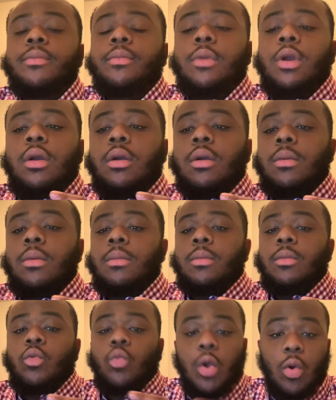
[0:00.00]

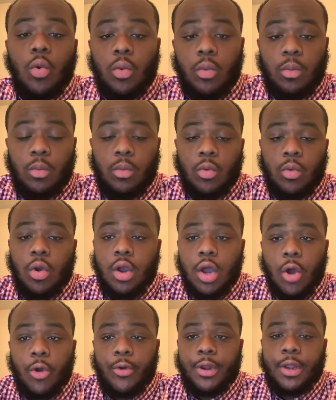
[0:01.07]
wrote or
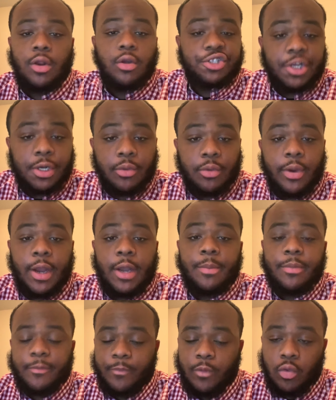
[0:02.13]
coded or generated
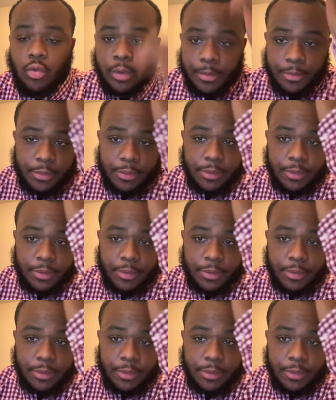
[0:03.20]
performed.